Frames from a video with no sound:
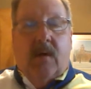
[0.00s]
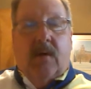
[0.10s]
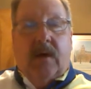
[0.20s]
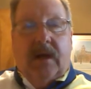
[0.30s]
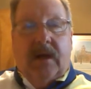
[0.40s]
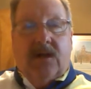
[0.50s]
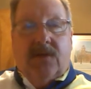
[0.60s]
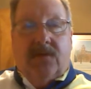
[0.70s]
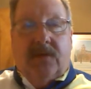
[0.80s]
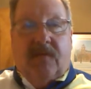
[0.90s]
Well, it
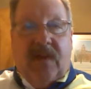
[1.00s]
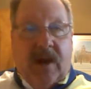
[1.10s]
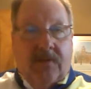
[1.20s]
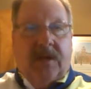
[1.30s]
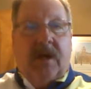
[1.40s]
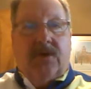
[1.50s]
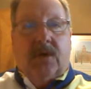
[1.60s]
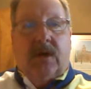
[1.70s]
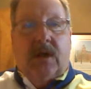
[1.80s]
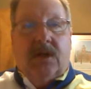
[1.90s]
is the
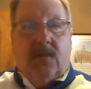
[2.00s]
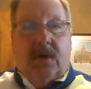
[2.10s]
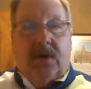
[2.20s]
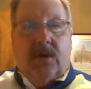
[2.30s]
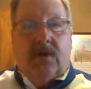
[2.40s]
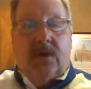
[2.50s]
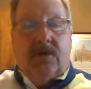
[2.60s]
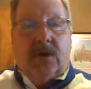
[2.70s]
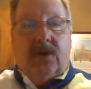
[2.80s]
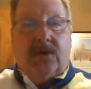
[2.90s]
foundation. It is what you're
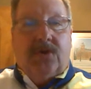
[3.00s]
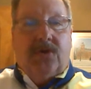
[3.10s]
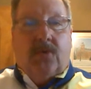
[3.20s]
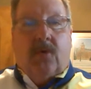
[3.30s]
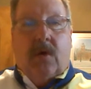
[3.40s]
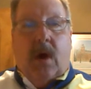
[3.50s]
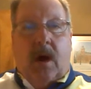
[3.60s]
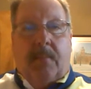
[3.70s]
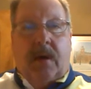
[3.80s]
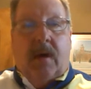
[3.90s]
using to shore
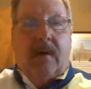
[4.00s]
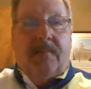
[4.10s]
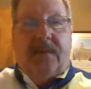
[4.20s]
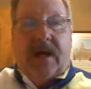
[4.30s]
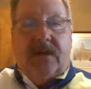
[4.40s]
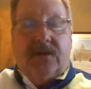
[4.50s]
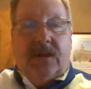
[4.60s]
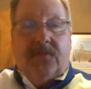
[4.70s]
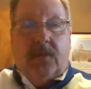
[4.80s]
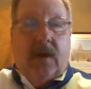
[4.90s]
up that
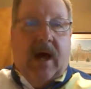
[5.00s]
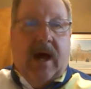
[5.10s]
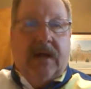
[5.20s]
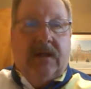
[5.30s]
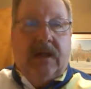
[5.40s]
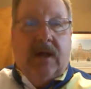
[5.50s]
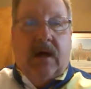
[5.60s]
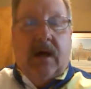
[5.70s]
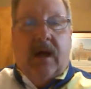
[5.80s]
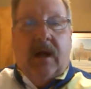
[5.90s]
central
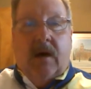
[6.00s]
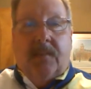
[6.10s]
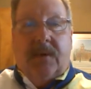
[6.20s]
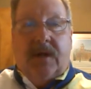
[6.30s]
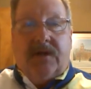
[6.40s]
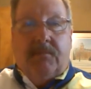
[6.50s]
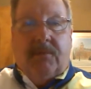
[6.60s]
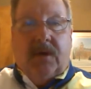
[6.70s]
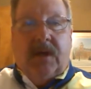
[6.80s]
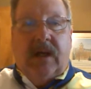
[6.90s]
idea and help us
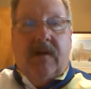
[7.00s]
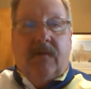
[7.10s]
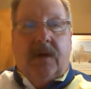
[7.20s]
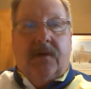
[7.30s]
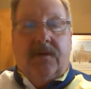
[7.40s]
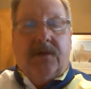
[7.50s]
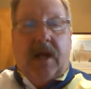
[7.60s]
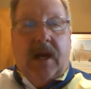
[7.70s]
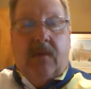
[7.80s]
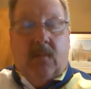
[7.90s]
believe and
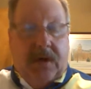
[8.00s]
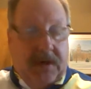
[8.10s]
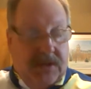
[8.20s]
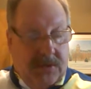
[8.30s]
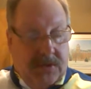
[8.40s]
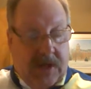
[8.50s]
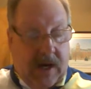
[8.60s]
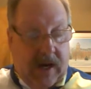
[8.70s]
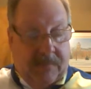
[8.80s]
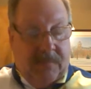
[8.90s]
understand what it is you're
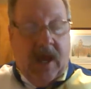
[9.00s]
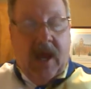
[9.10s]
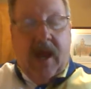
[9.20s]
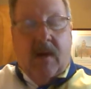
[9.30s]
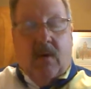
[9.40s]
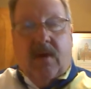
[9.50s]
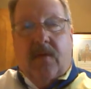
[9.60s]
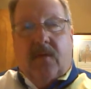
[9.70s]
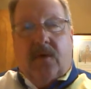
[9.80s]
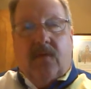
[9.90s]
saying. And one
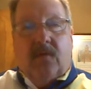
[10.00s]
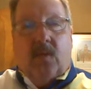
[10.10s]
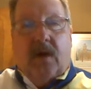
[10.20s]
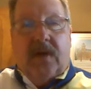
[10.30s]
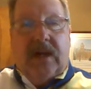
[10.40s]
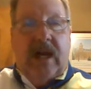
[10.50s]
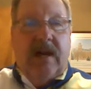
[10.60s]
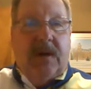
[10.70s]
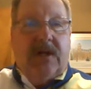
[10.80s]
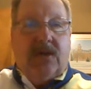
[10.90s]
of the
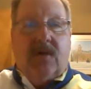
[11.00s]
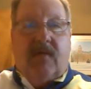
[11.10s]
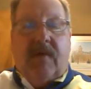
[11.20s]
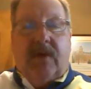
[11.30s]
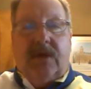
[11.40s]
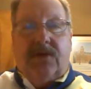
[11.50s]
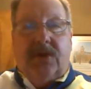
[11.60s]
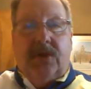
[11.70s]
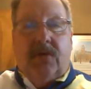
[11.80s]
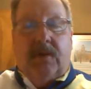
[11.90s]
key pieces of evidence
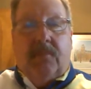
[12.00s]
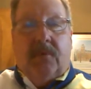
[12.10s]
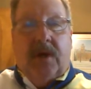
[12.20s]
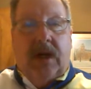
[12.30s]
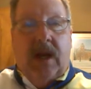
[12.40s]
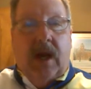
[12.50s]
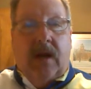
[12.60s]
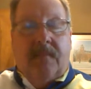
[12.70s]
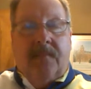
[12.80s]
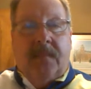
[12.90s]
that you can bring
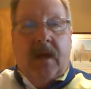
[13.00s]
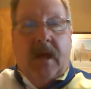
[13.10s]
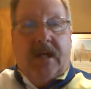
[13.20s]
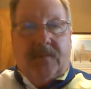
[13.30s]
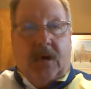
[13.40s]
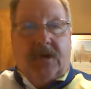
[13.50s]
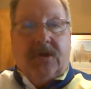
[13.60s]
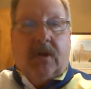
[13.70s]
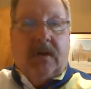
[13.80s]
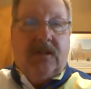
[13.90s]
in is
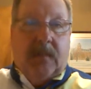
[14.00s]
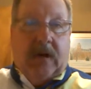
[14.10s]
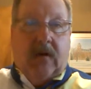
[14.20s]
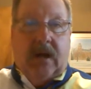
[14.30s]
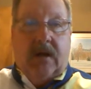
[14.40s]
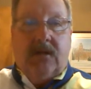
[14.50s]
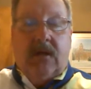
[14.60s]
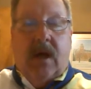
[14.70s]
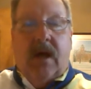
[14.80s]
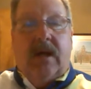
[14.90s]
personal experience.
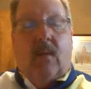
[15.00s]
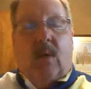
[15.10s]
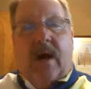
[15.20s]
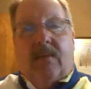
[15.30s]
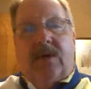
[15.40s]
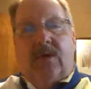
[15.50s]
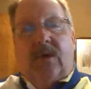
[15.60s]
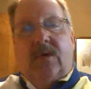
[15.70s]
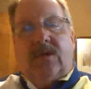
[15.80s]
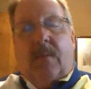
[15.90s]
Now, why would you
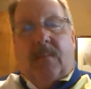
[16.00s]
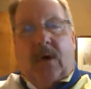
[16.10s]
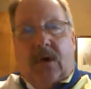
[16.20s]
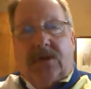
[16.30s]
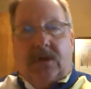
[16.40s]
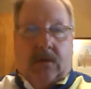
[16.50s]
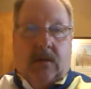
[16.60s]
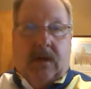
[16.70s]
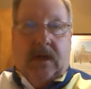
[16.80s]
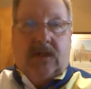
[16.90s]
use
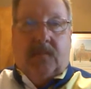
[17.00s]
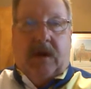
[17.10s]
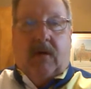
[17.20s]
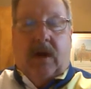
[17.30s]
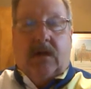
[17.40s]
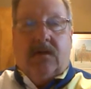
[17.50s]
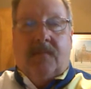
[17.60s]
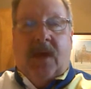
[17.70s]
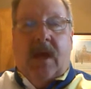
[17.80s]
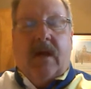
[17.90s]
personal experience?
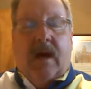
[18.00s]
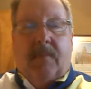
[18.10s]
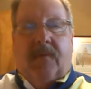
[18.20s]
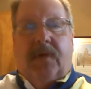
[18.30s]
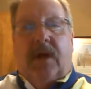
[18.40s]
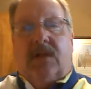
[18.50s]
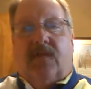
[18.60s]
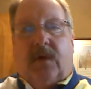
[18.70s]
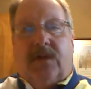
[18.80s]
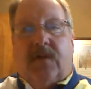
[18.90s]
A couple of things.
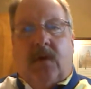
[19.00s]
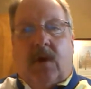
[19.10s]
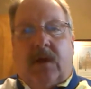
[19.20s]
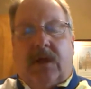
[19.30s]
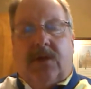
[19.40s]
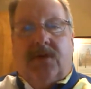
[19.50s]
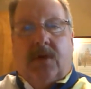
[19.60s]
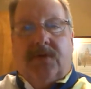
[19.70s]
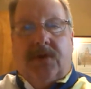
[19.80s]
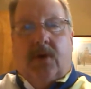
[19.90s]
First of all, it
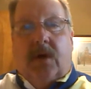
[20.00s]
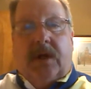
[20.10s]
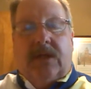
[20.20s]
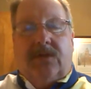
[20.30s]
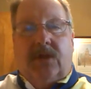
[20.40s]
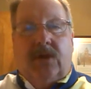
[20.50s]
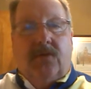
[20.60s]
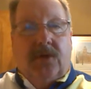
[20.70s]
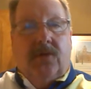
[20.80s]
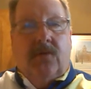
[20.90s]
shows the audience that you
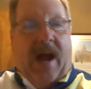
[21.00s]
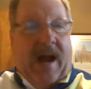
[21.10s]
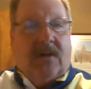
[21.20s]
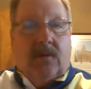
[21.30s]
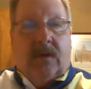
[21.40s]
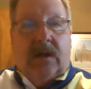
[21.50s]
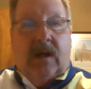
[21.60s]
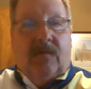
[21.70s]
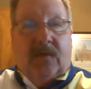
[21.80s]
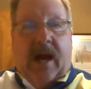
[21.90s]
do actually,
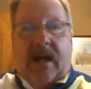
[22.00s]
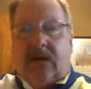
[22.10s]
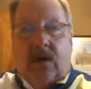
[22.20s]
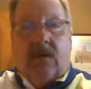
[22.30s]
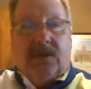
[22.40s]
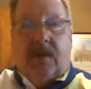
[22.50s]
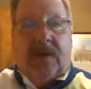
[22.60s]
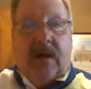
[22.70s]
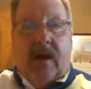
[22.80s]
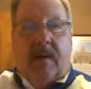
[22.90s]
in fact, know
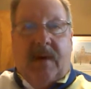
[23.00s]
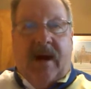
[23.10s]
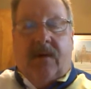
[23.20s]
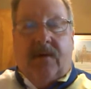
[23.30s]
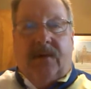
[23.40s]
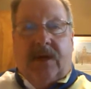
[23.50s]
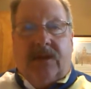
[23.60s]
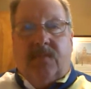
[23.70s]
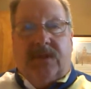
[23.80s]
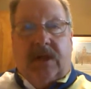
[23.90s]
something about
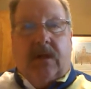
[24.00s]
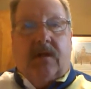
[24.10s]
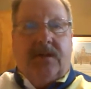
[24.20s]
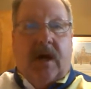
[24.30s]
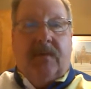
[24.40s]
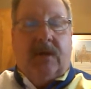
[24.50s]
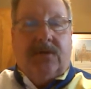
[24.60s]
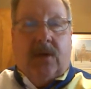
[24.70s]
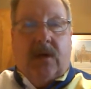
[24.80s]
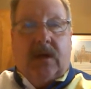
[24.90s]
this particular topic you're
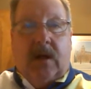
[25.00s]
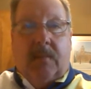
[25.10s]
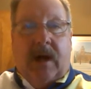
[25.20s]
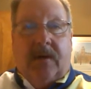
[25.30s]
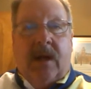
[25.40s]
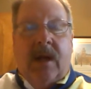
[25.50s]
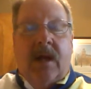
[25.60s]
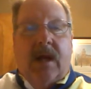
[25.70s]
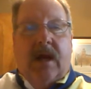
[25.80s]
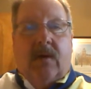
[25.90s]
talking about.
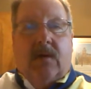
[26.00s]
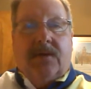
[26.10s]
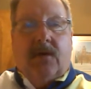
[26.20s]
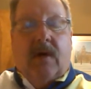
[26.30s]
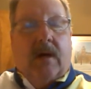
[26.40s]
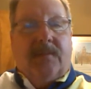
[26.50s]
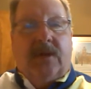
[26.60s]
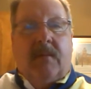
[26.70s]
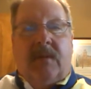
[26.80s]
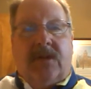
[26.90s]
It also helps
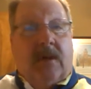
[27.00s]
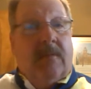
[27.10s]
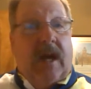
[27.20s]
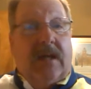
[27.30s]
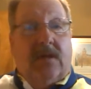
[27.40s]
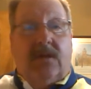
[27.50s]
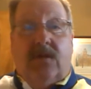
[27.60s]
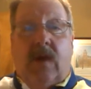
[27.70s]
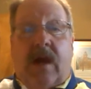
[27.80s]
them, in some cases, to